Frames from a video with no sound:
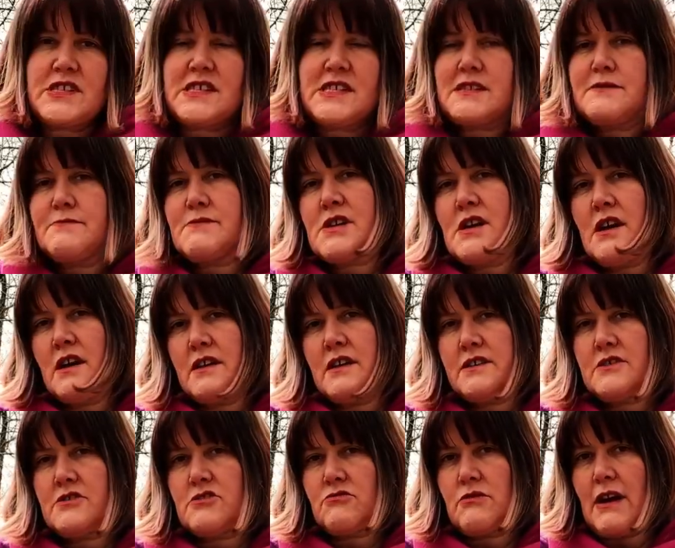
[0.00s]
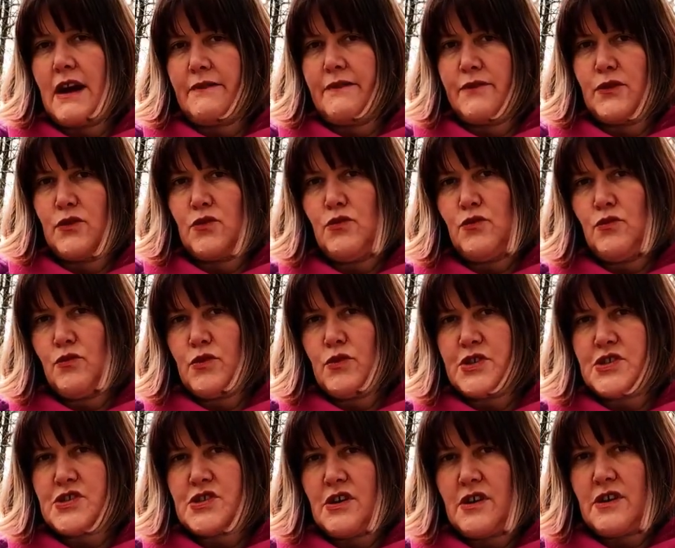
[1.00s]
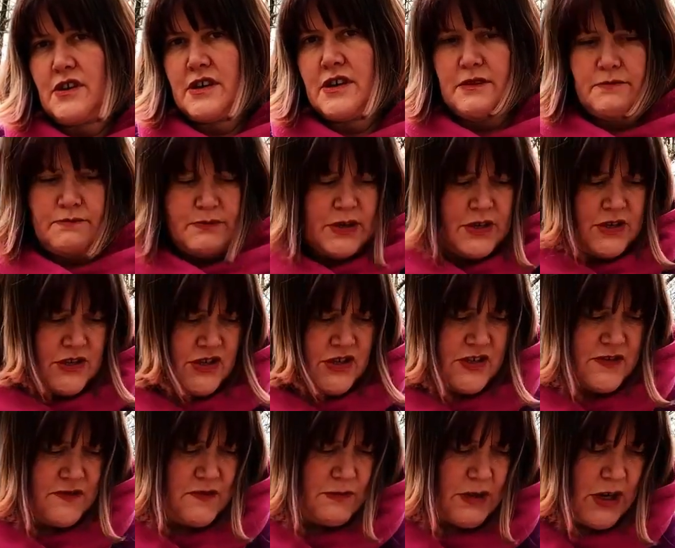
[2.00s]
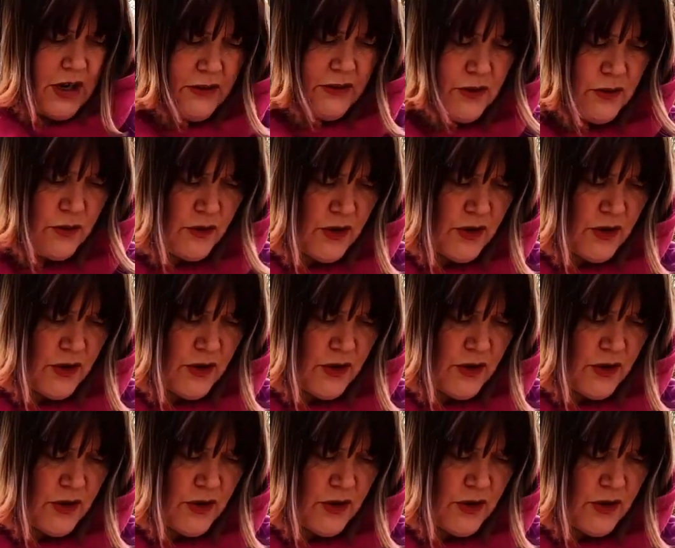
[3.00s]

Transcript: some coloured gravel, which I purchased from a local